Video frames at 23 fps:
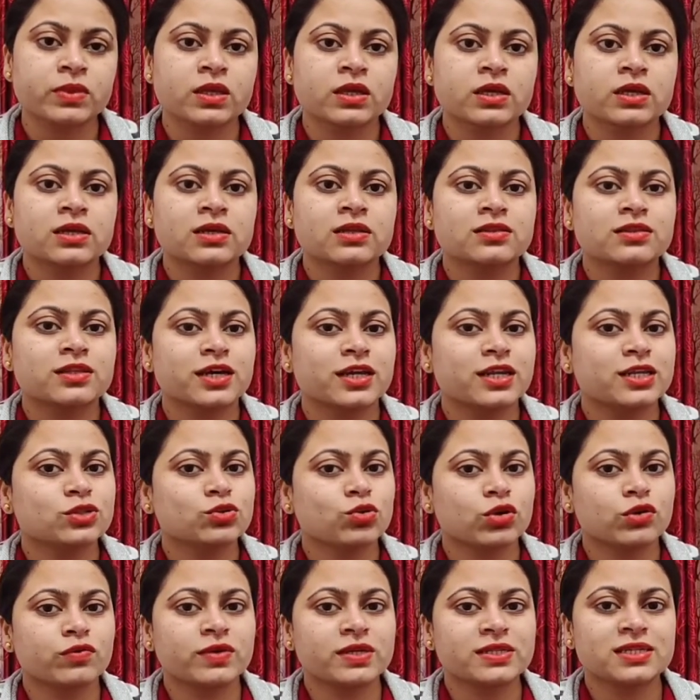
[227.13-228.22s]
there is
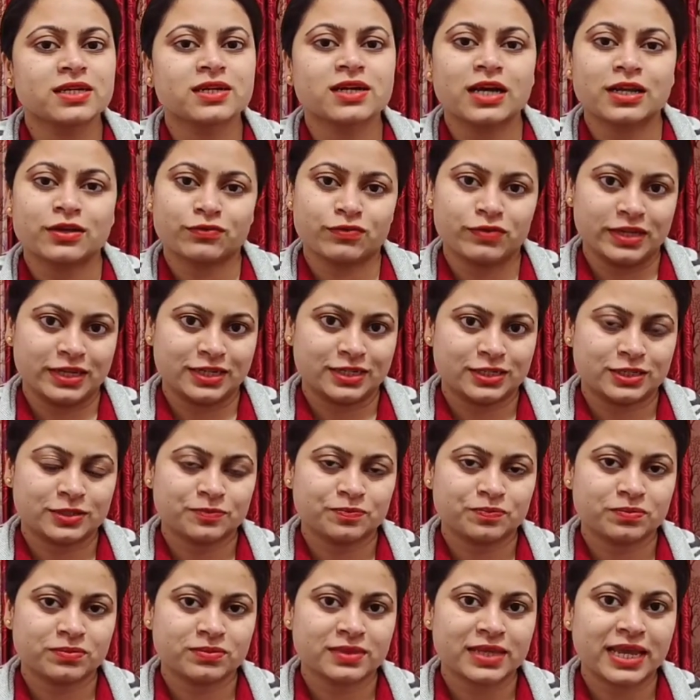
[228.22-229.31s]
always a conflict,
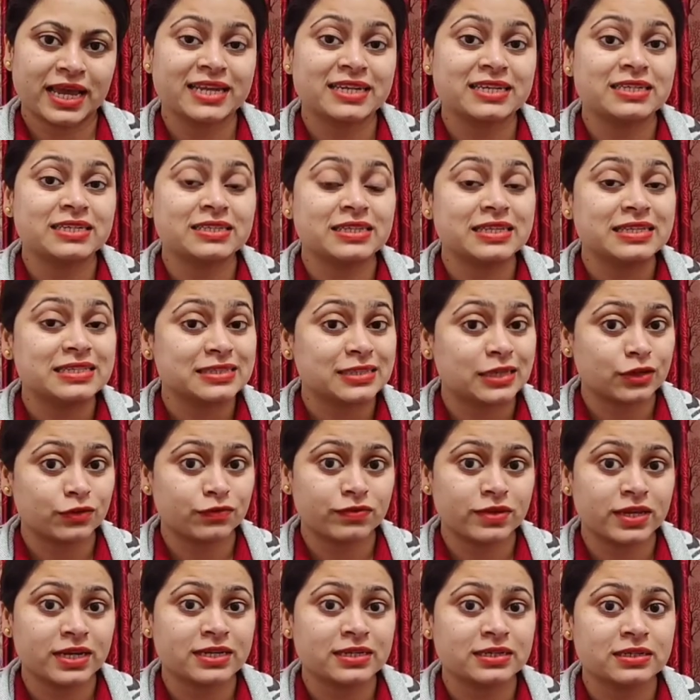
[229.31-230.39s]
and this
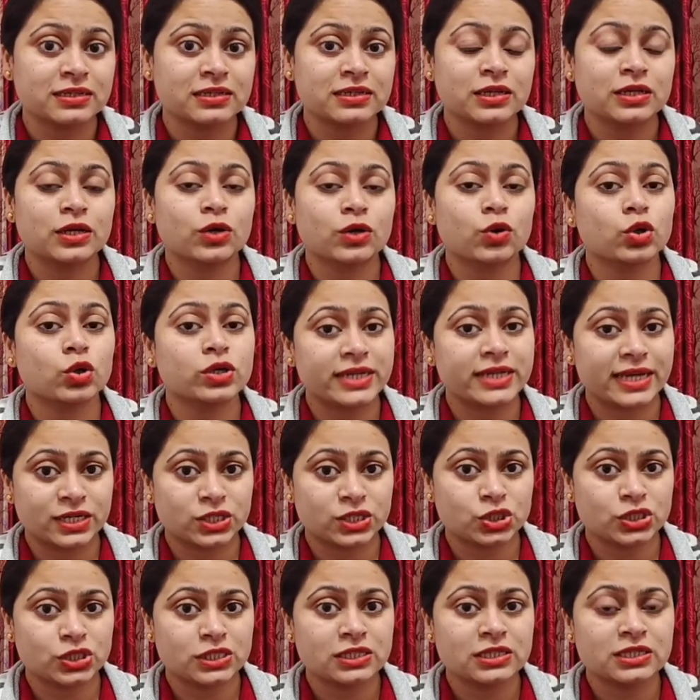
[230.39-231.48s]
conflict or
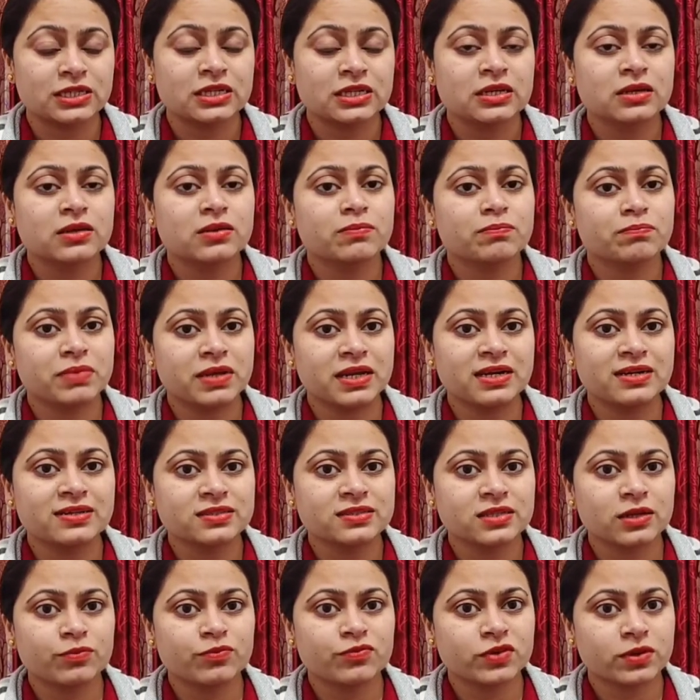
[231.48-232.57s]
tension builds
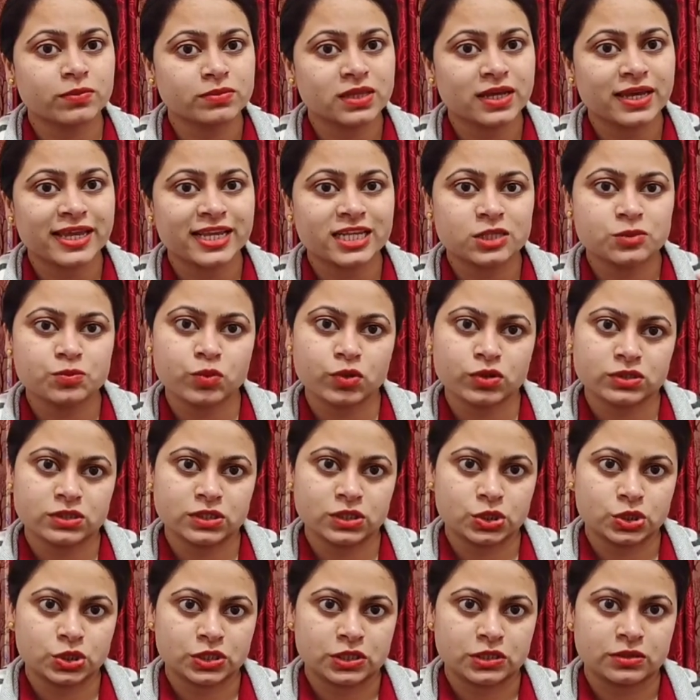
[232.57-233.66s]
up from the
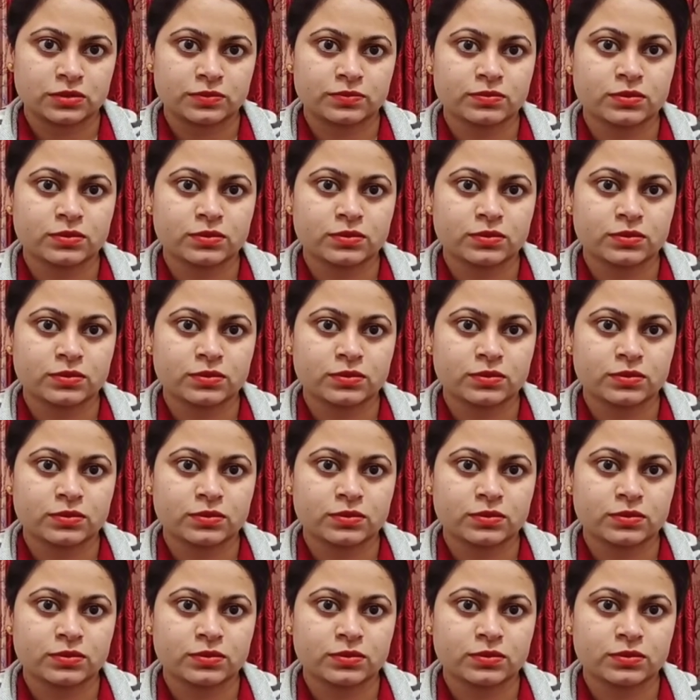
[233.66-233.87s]
exposition,